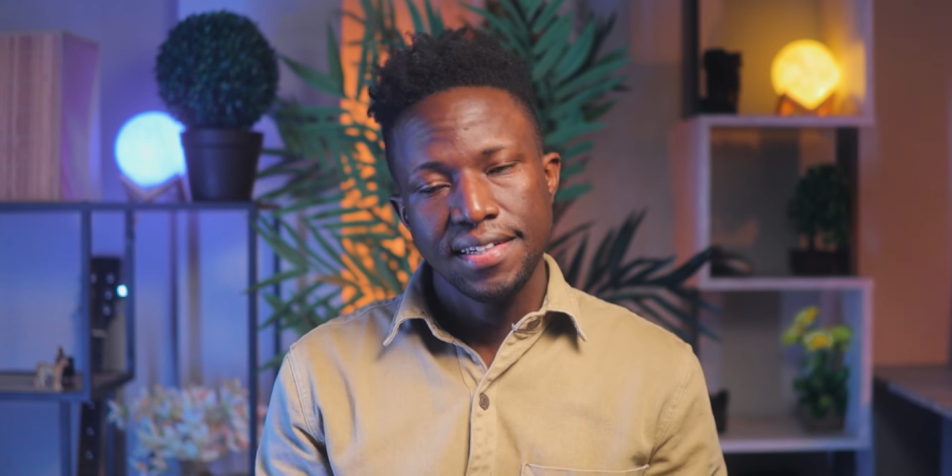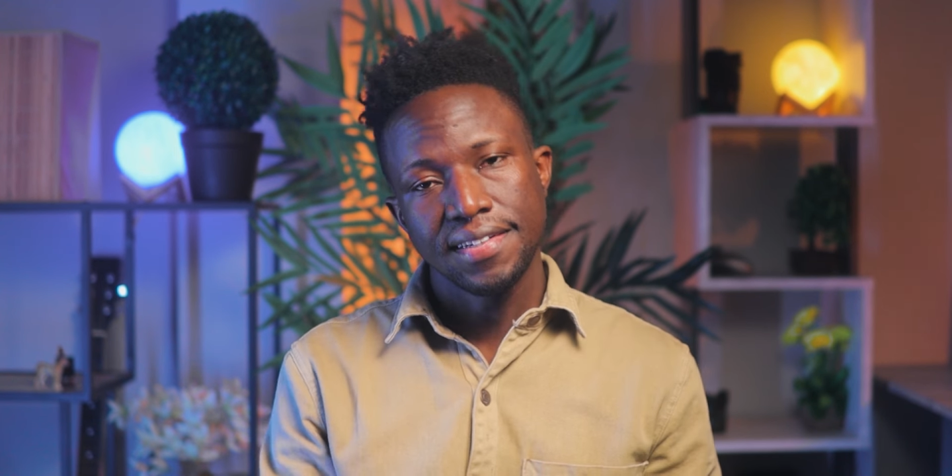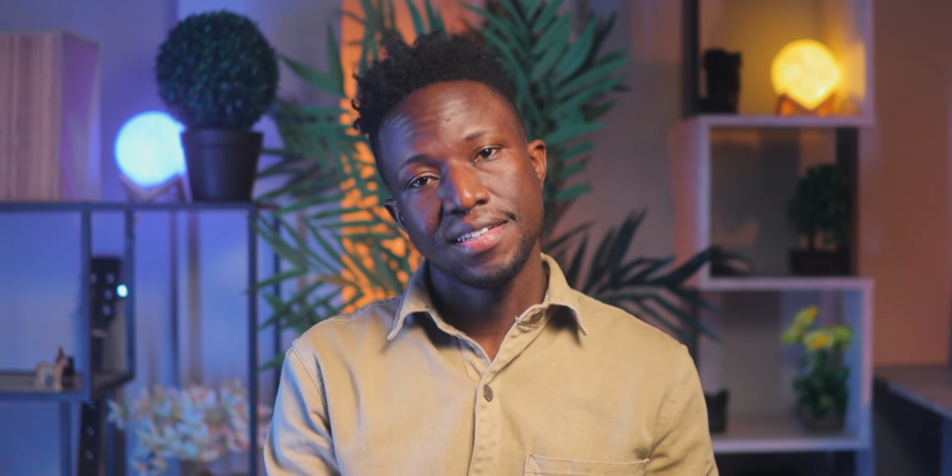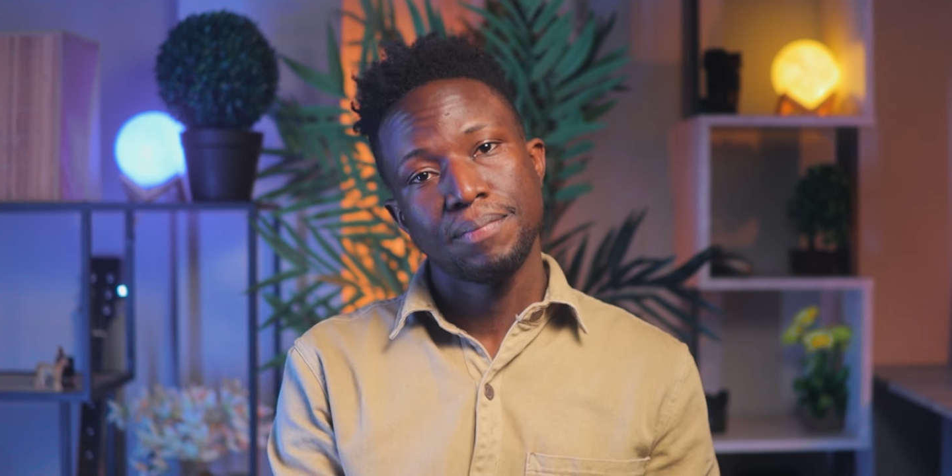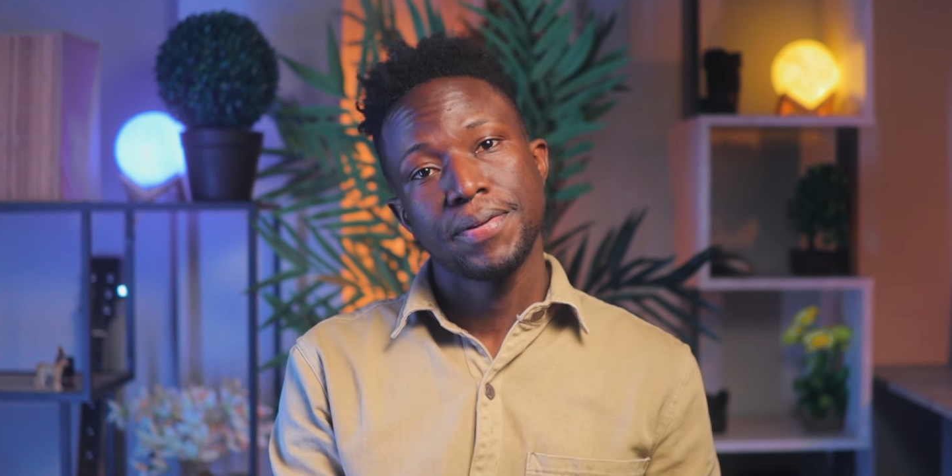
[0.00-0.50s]

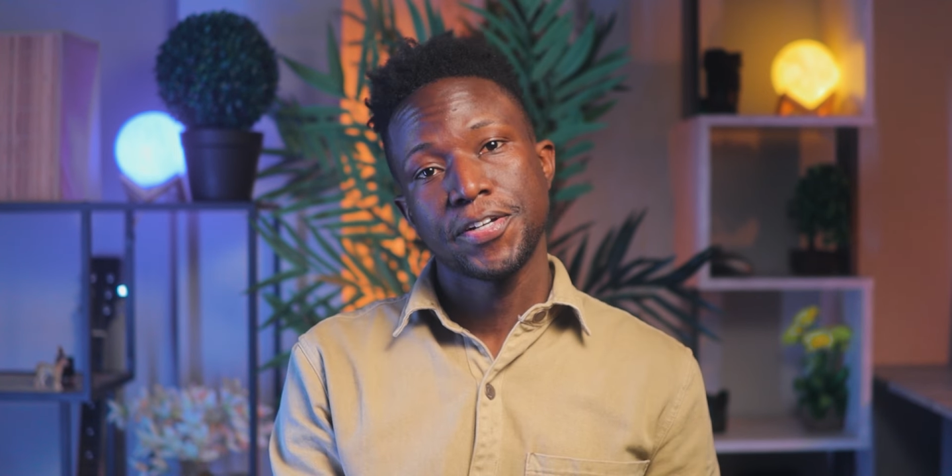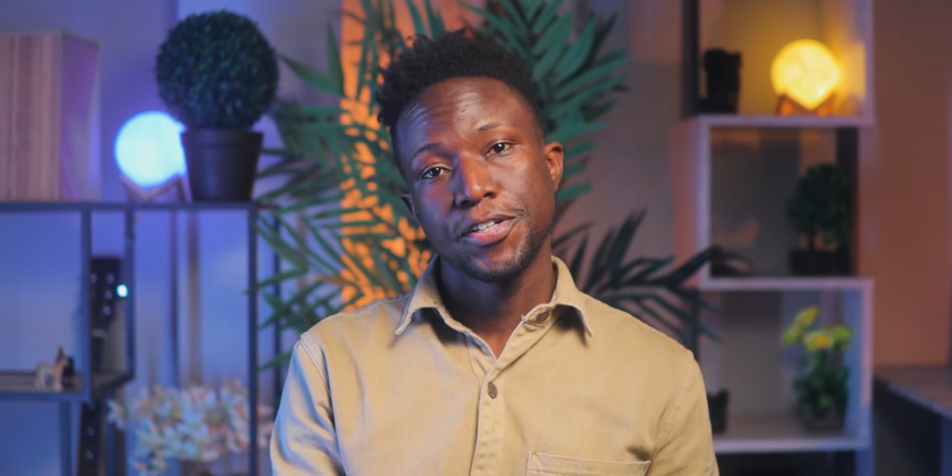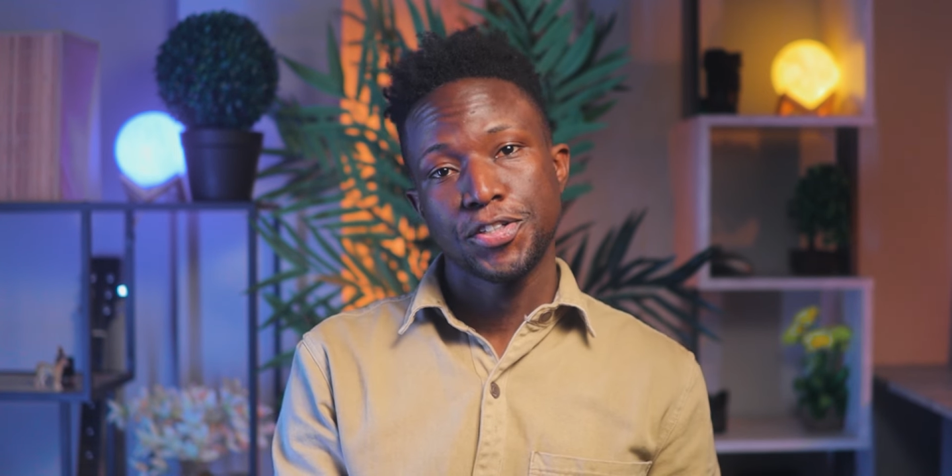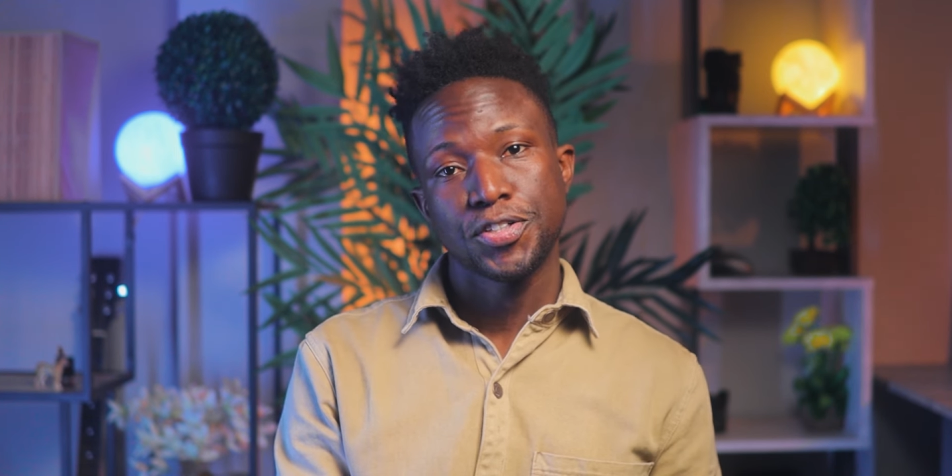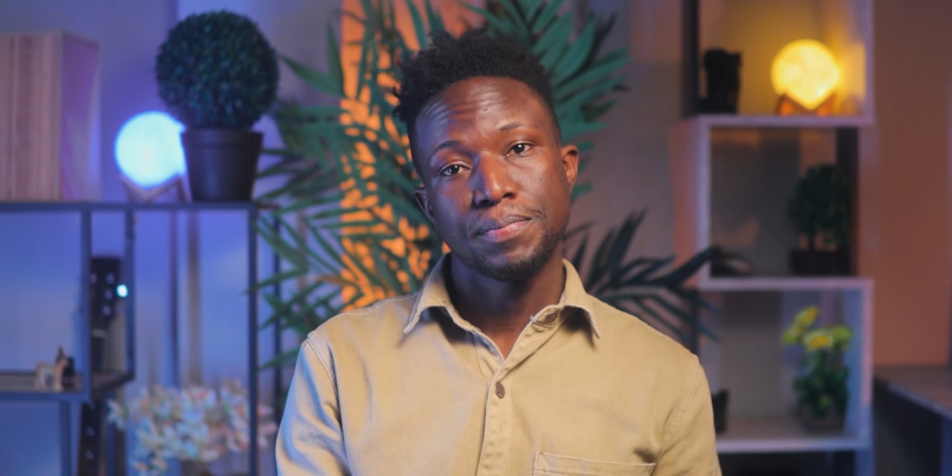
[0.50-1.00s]
in the
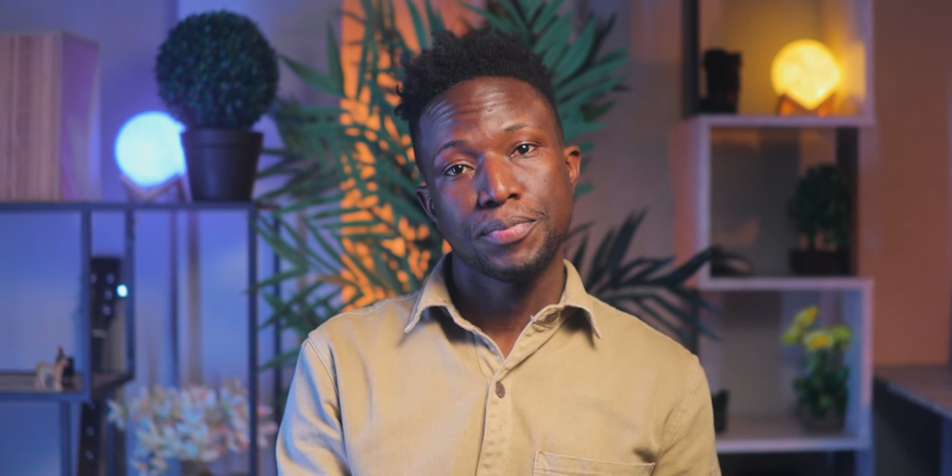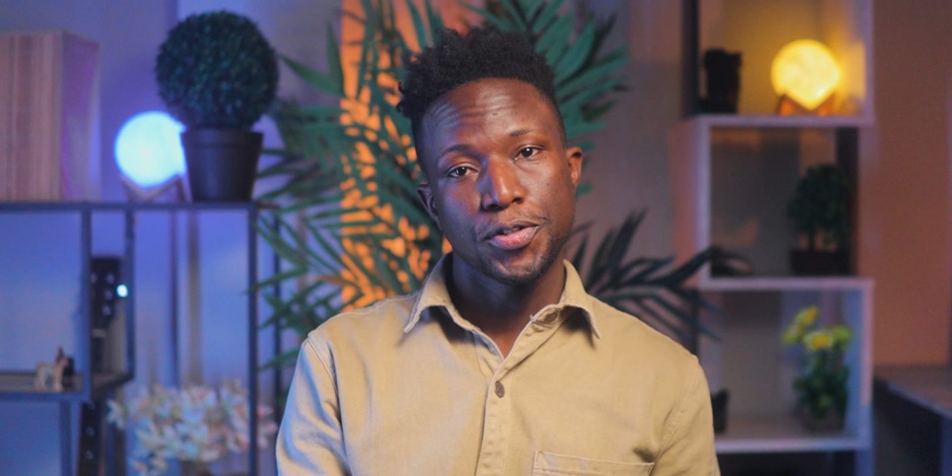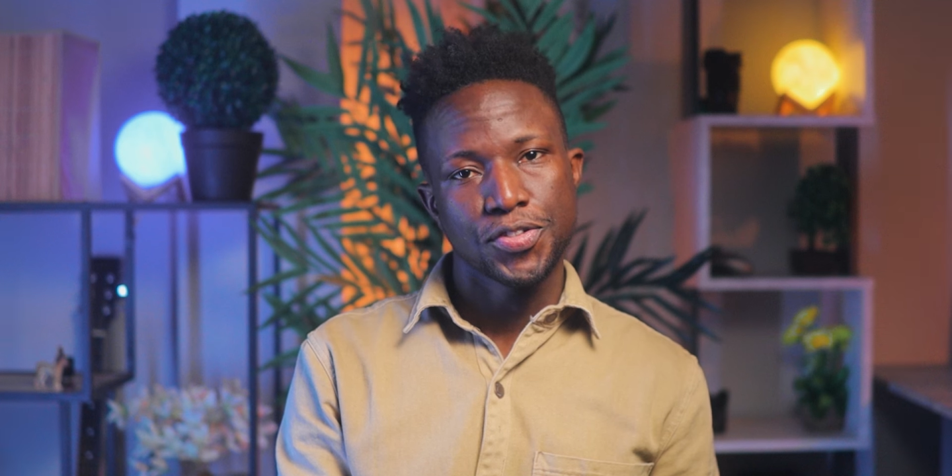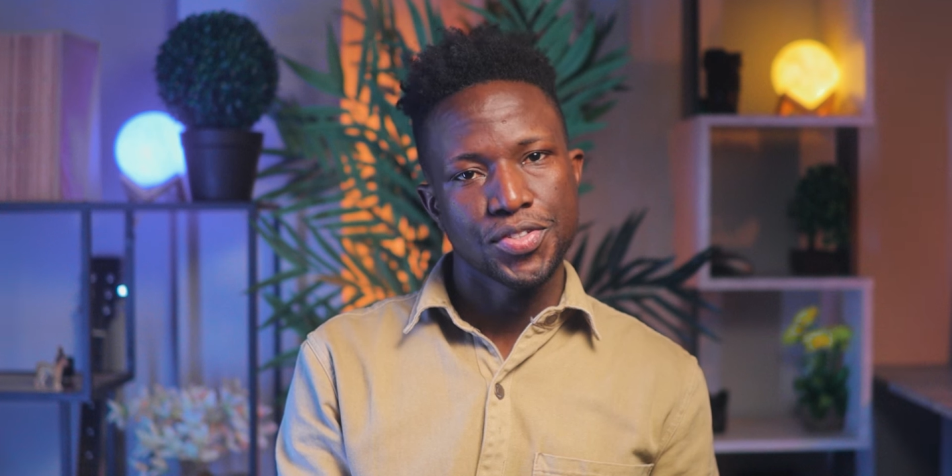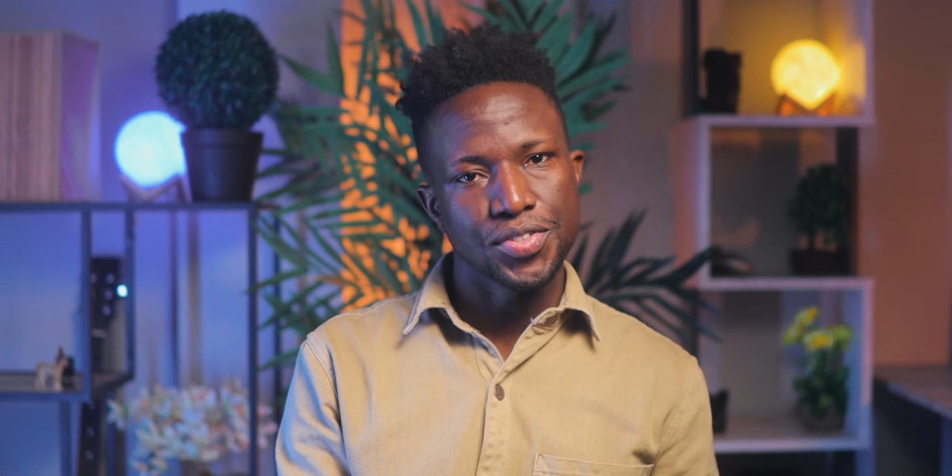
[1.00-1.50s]
application
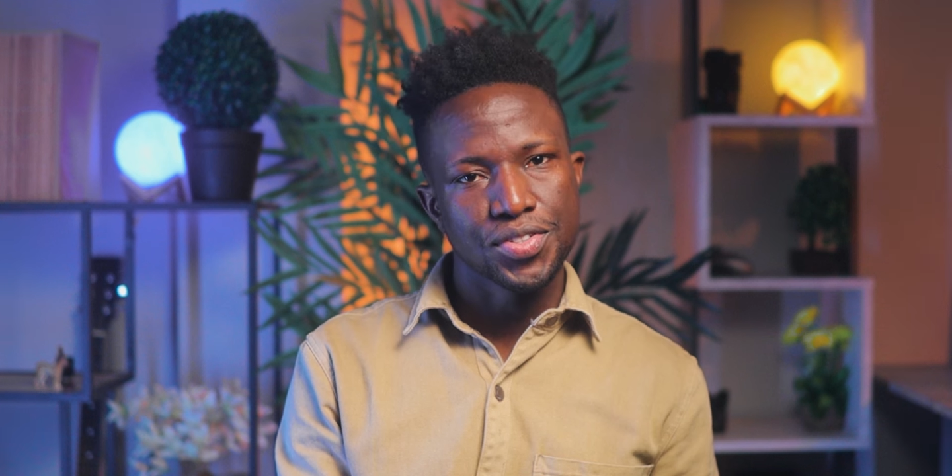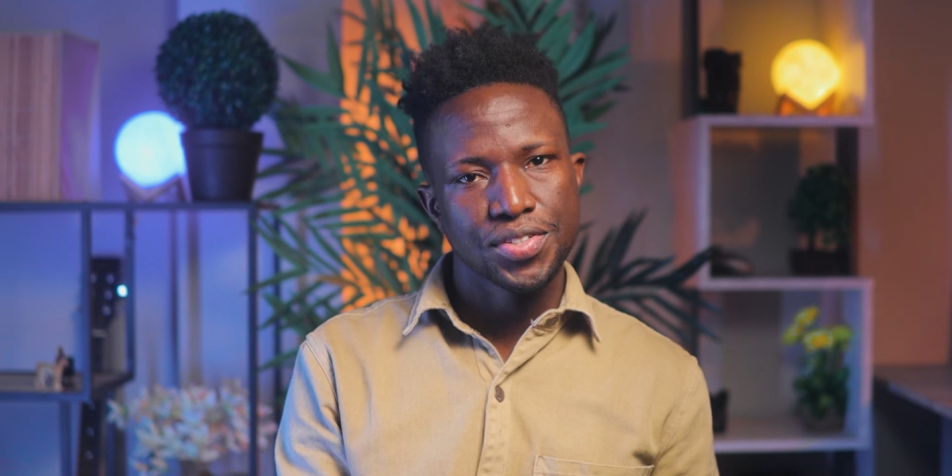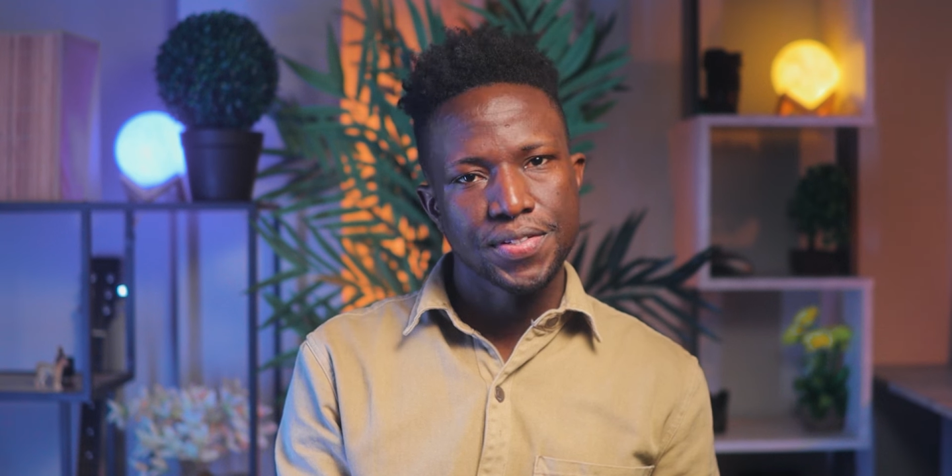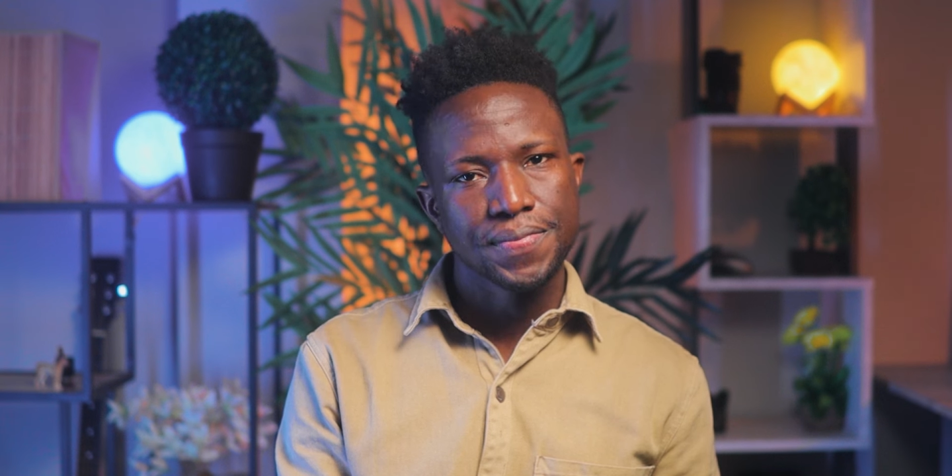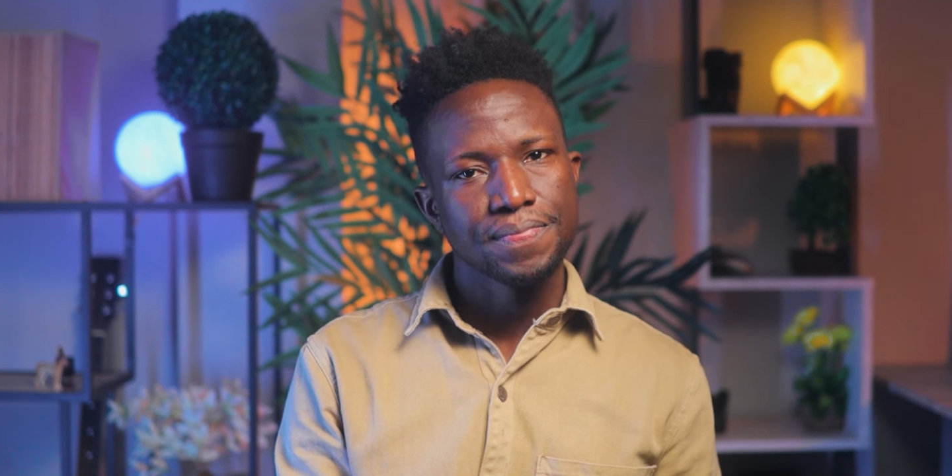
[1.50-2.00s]
process.